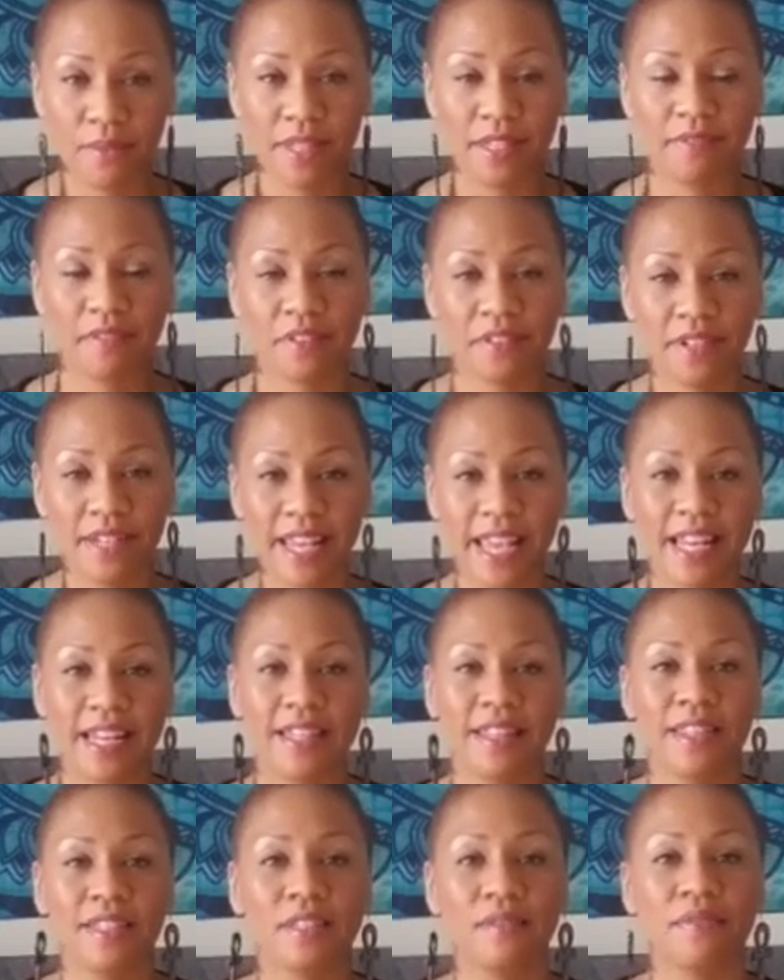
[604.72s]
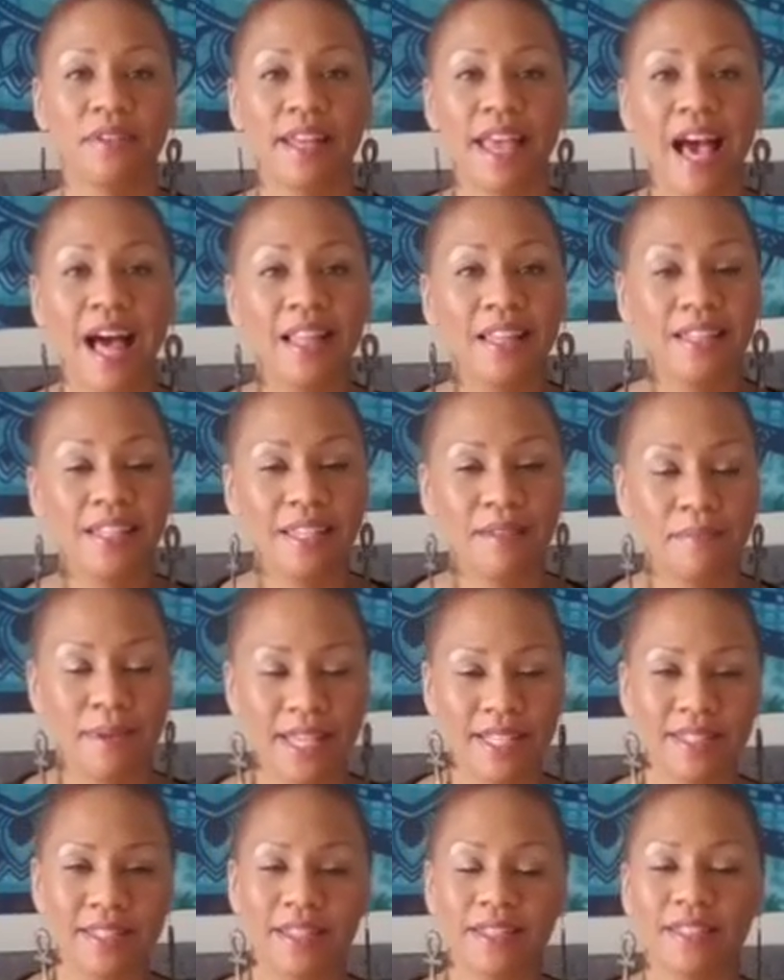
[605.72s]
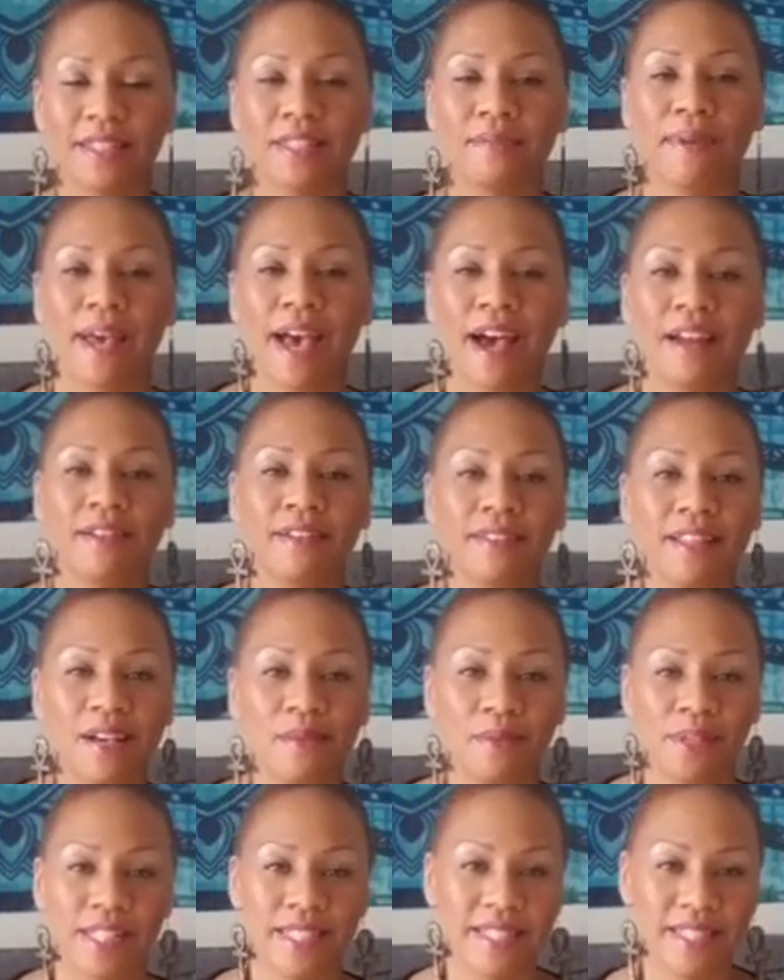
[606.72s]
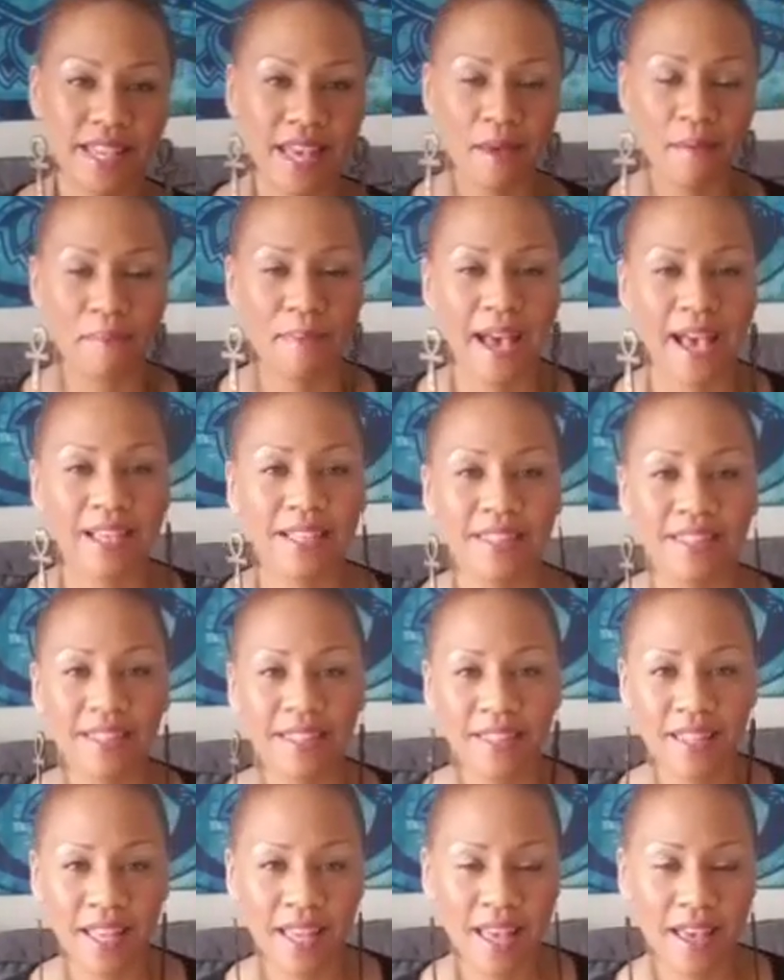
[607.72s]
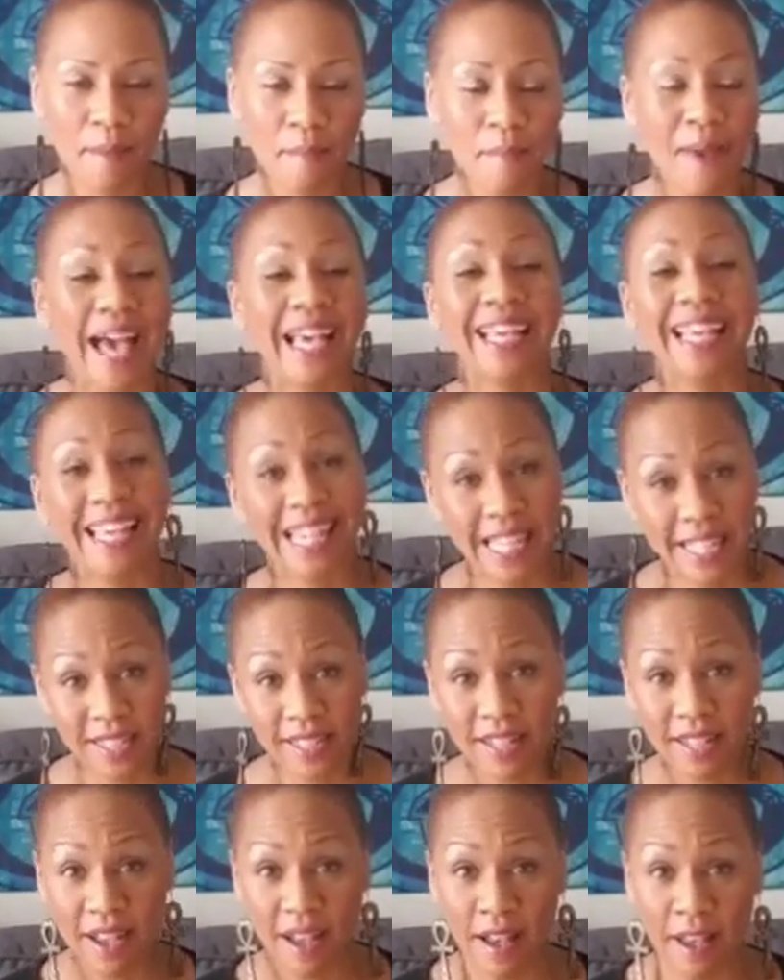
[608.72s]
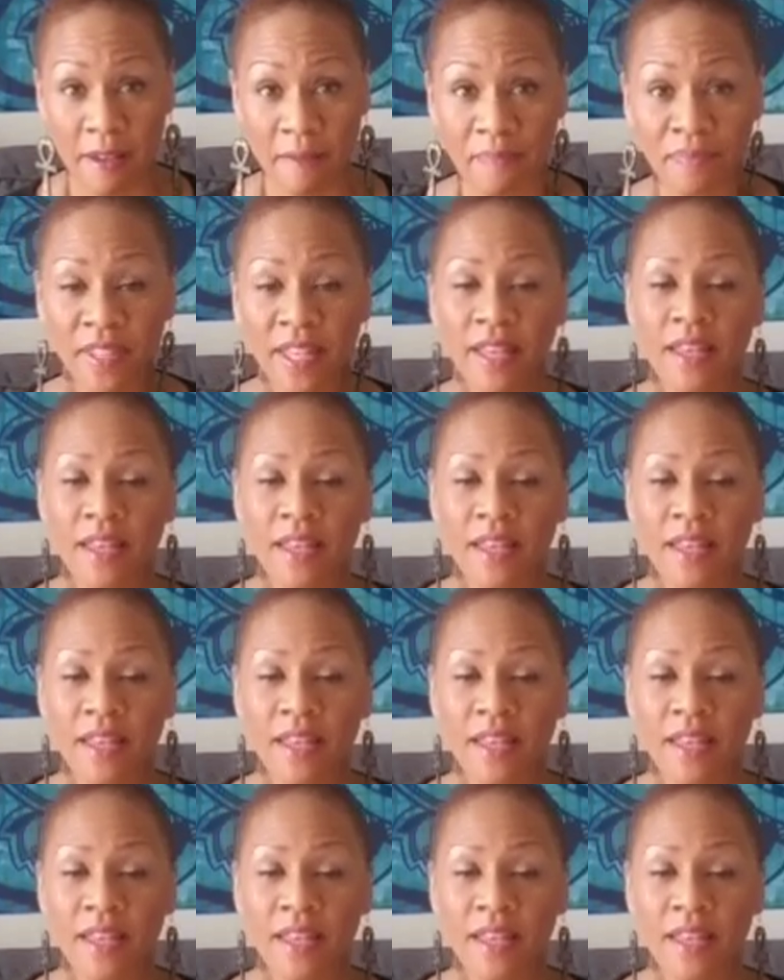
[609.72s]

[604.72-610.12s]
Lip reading: we've created this reality based on this pattern that we set back in time.